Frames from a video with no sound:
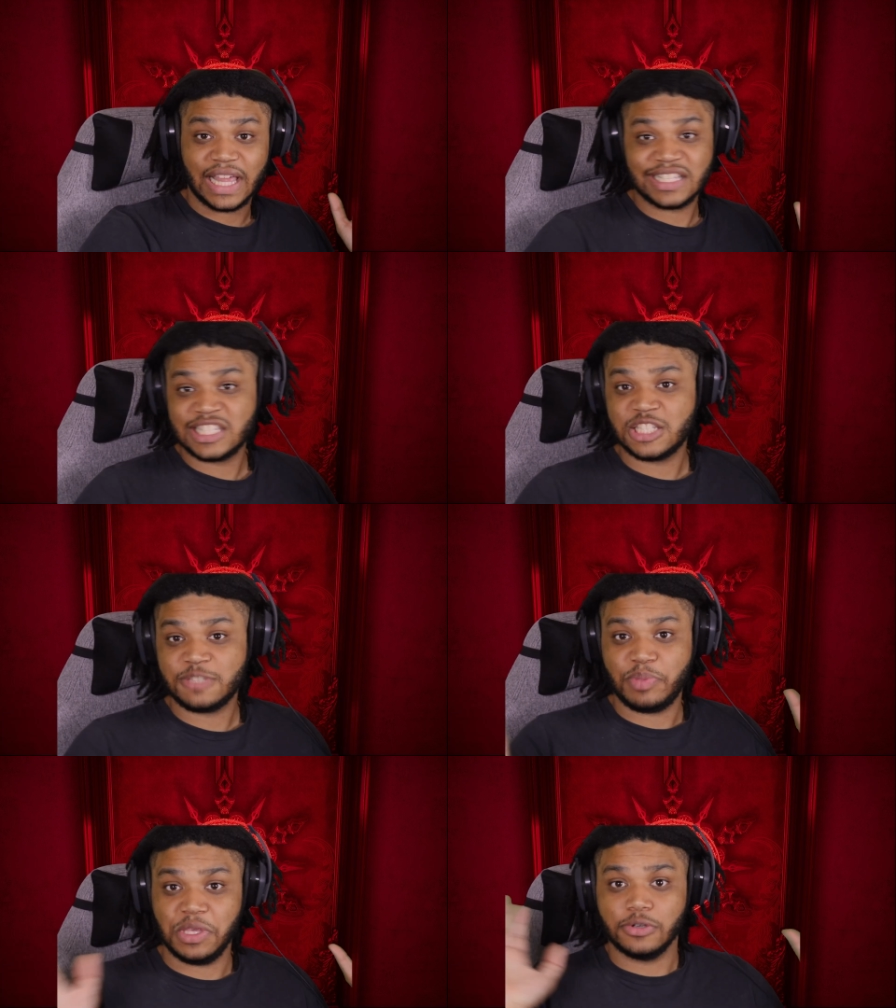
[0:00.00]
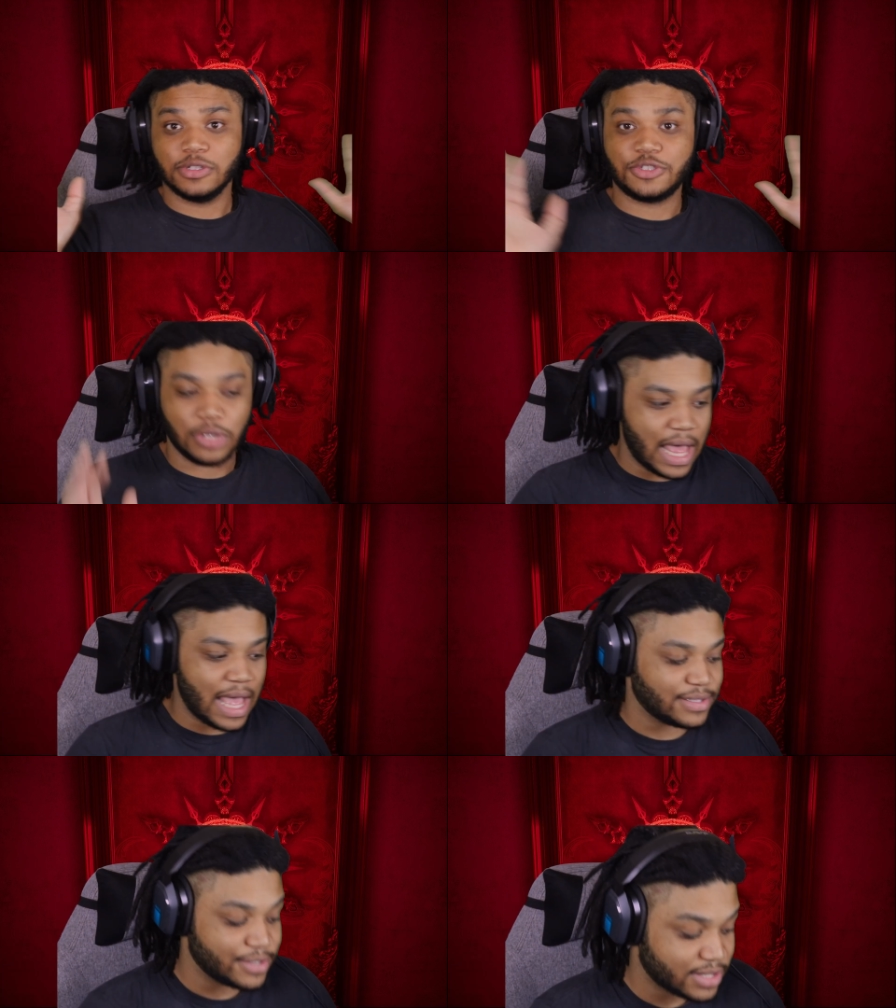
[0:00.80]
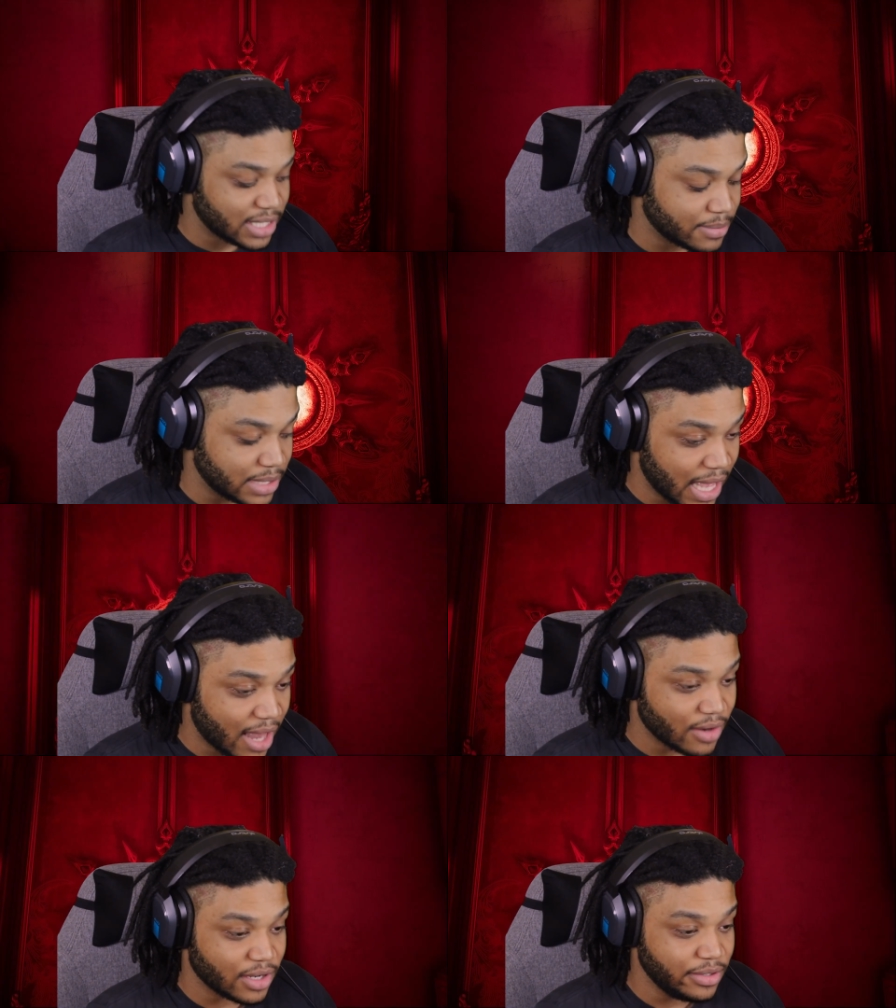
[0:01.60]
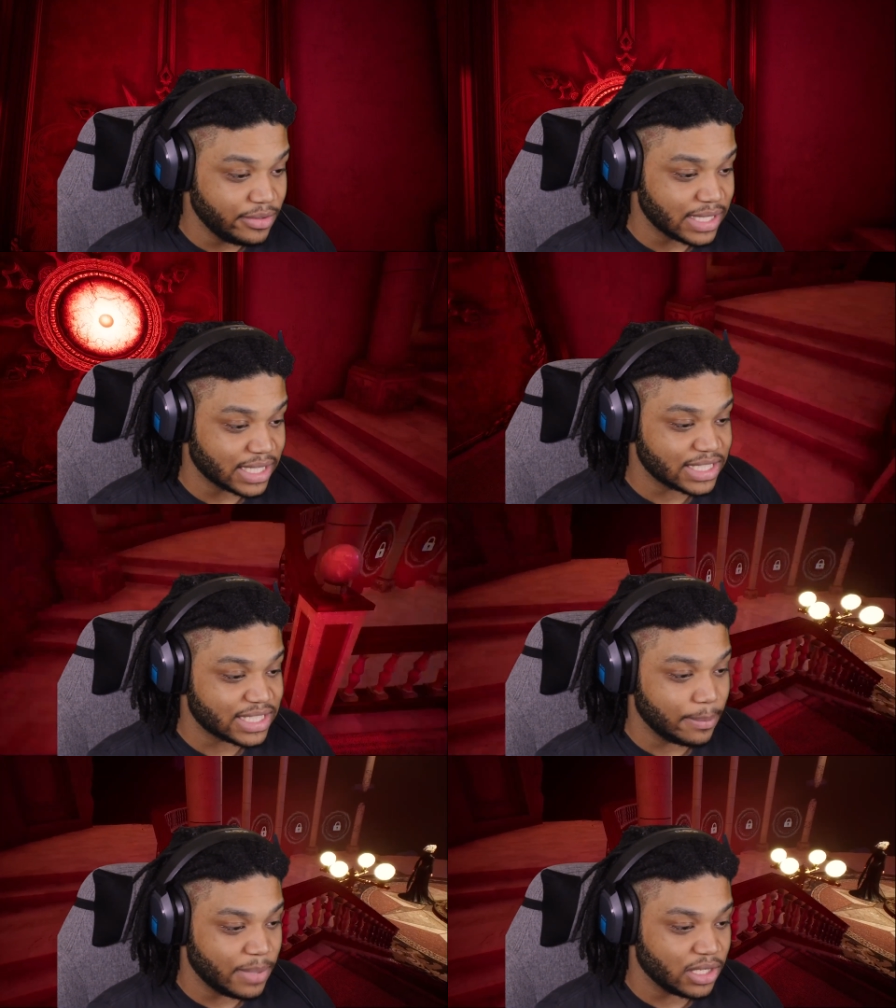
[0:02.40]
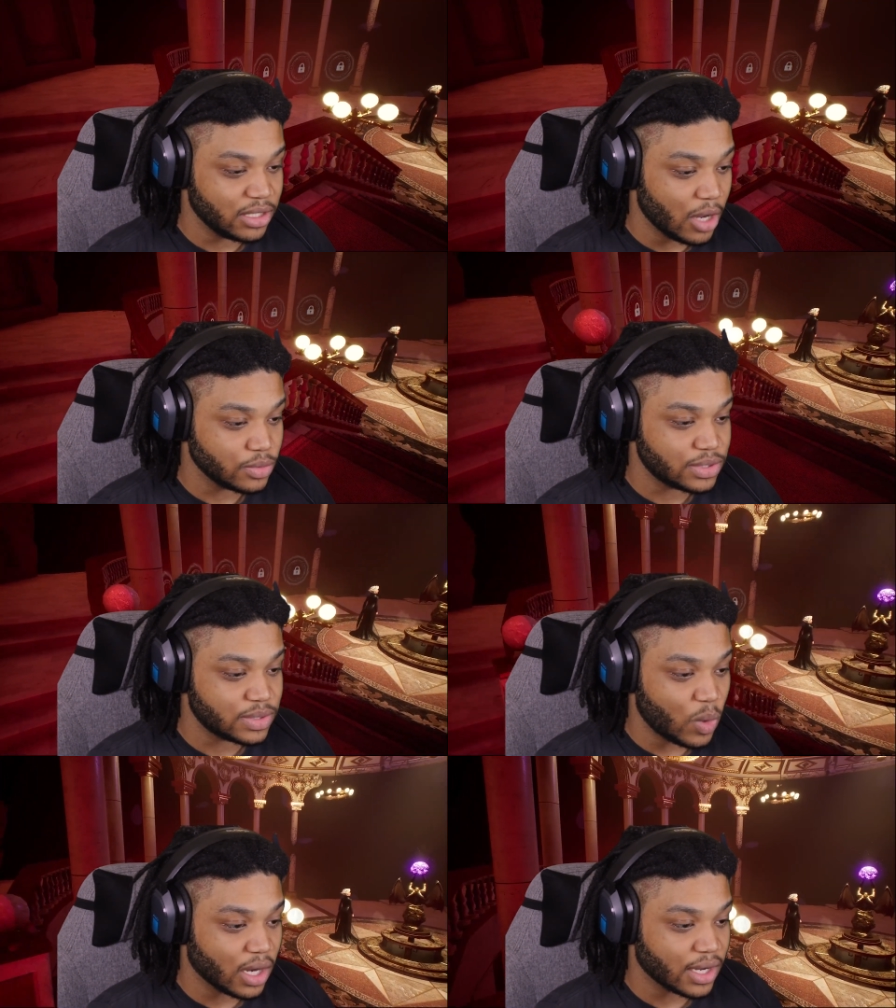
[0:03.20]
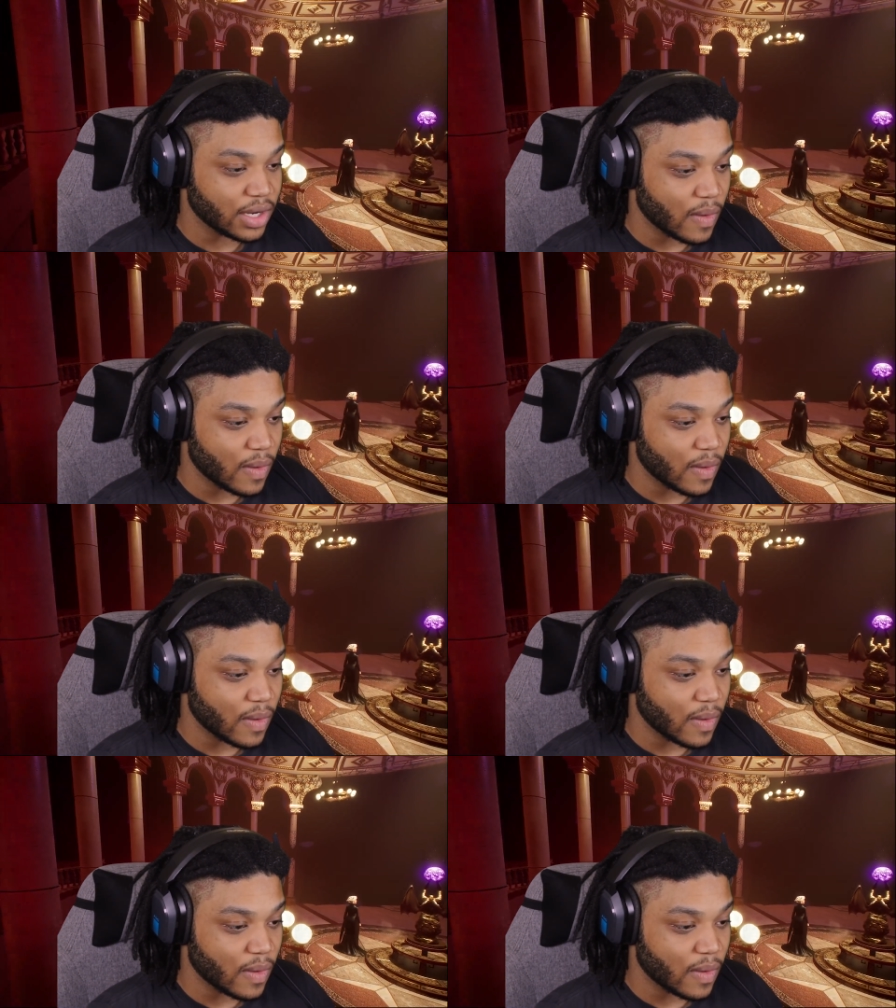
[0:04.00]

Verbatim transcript: like spiritualized or something, I don't know. He was like just a big ghost walking